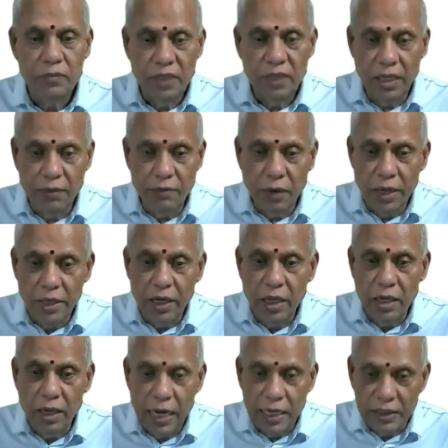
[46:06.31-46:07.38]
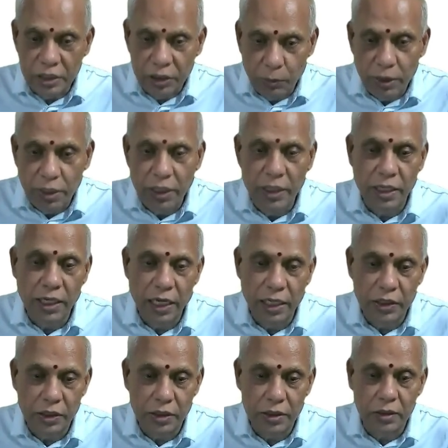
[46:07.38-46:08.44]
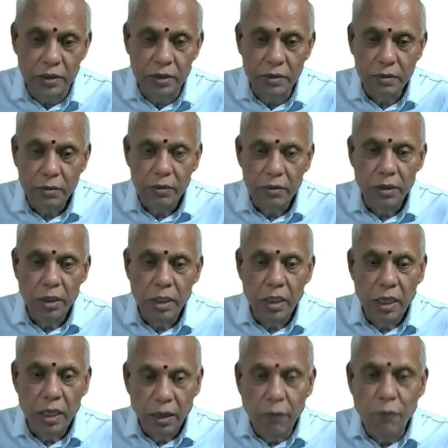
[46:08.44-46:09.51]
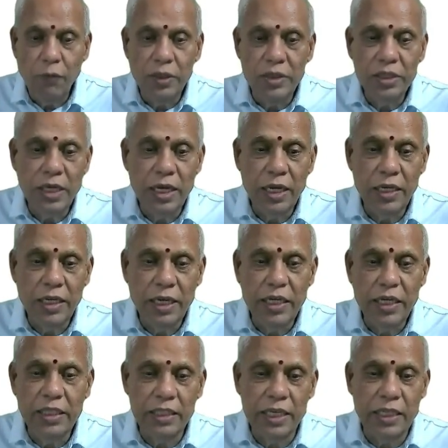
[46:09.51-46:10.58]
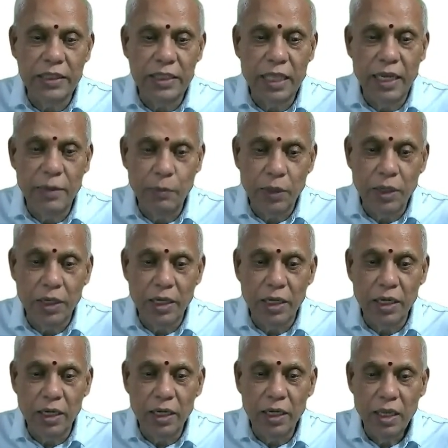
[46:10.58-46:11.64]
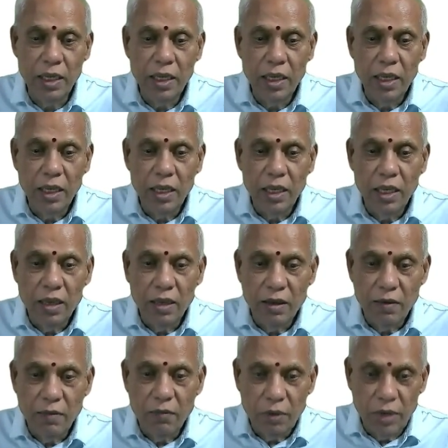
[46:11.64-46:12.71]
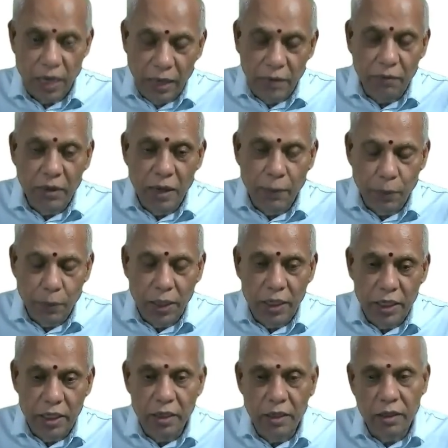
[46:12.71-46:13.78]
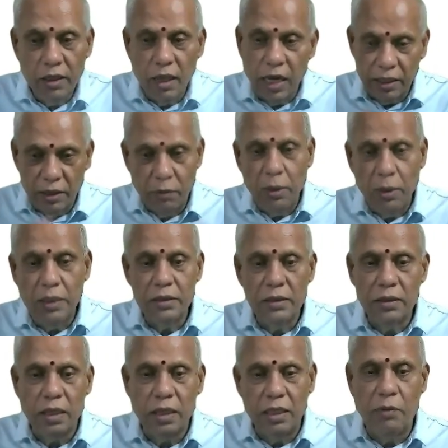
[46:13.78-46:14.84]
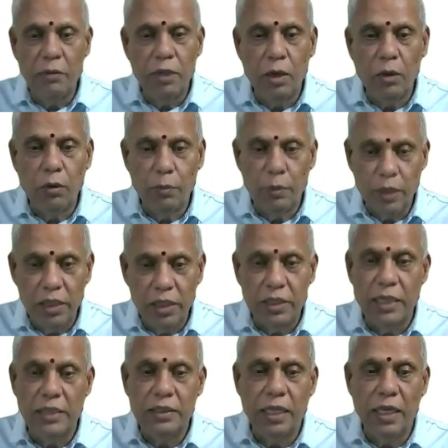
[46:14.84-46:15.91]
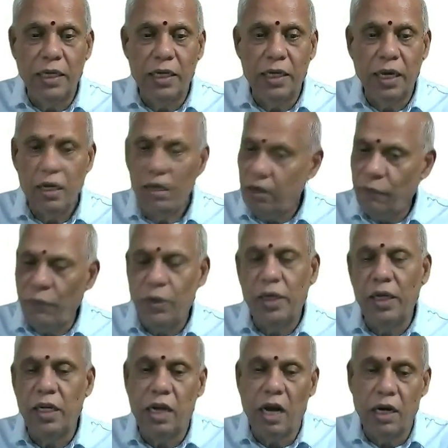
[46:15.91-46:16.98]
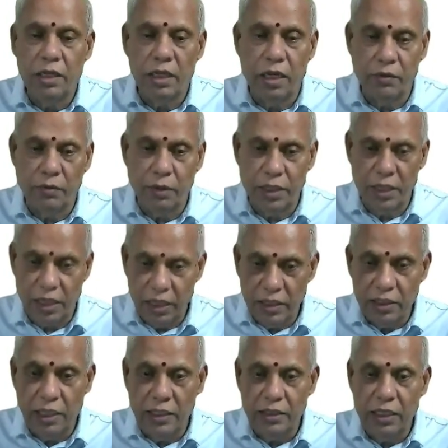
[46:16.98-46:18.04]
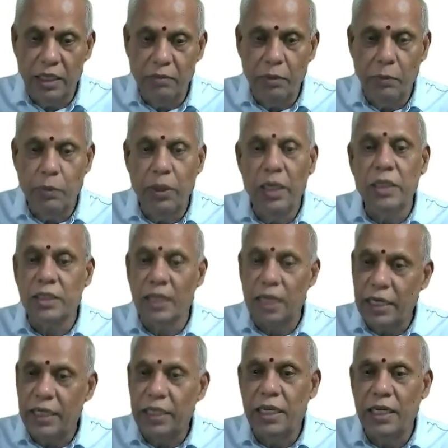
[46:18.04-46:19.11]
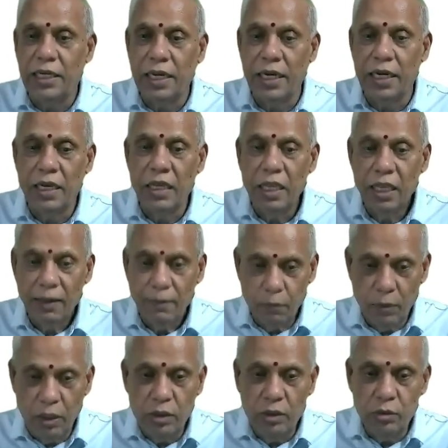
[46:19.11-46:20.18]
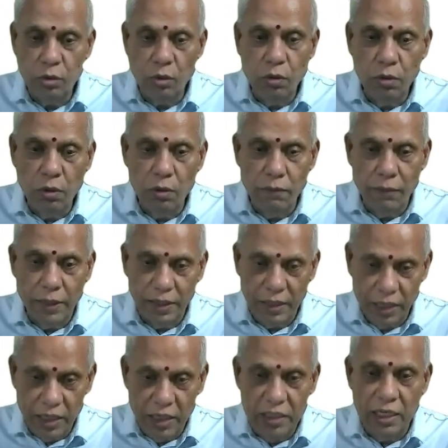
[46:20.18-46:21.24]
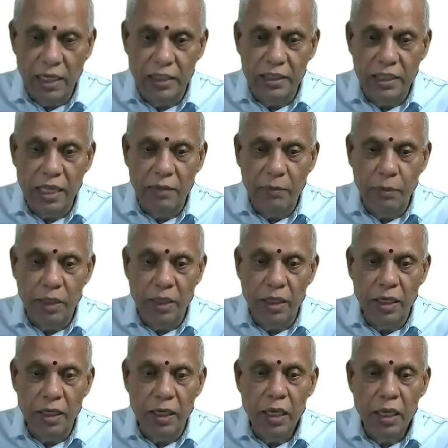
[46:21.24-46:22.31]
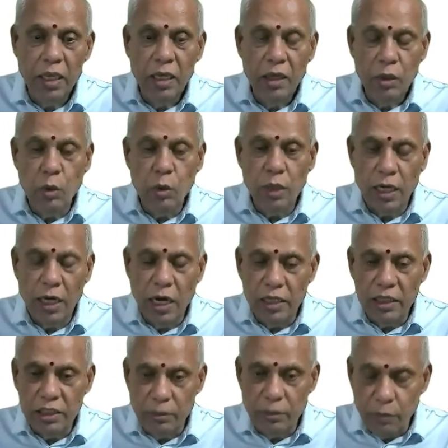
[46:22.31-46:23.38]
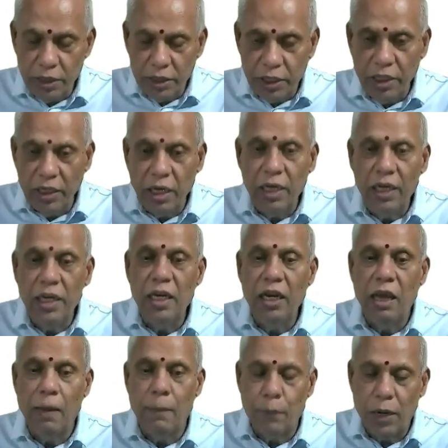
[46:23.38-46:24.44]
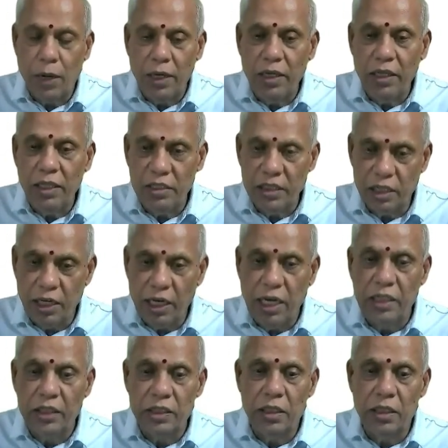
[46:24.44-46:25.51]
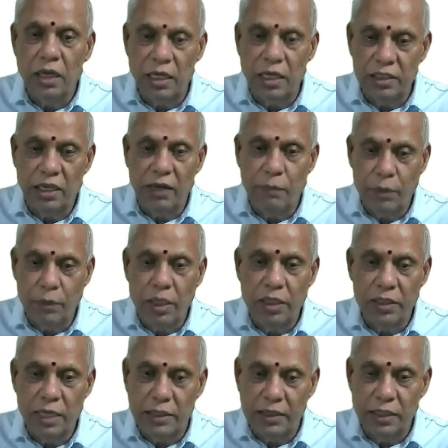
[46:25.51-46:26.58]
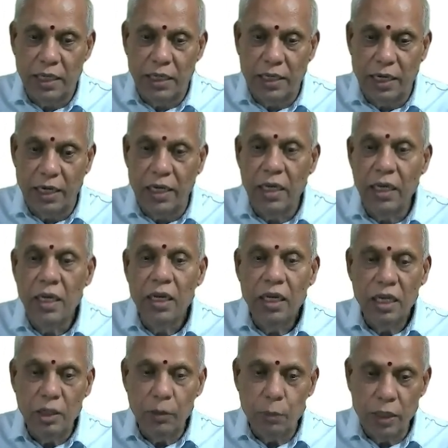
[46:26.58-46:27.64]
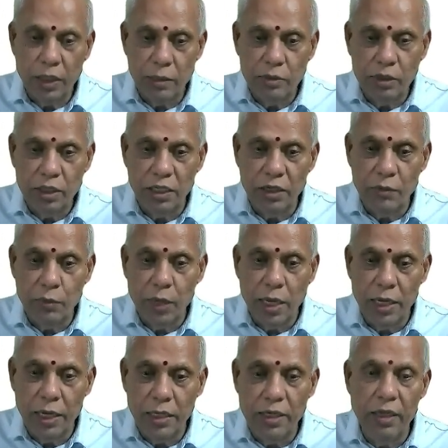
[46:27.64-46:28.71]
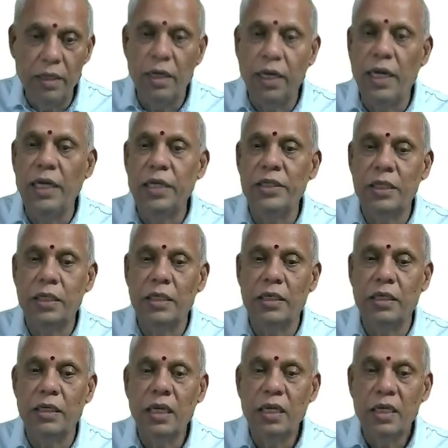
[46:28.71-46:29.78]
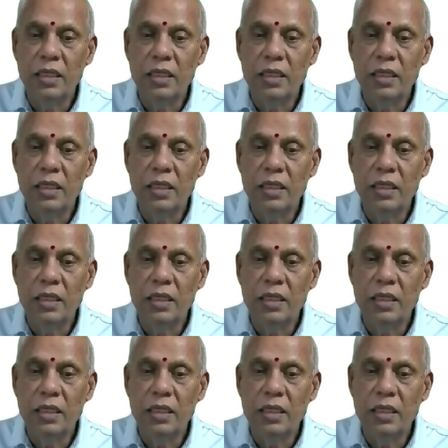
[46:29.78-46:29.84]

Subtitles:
Then what are asymmetric relations? If we say A is less than B, can we apply it otherwise, other way around, B is less than A? Definitely not correct. When A is less than B, B is greater than A. Means so, when A is less than B, you cannot symmetrically apply this relation and say B is less than A. It becomes an invalid relation.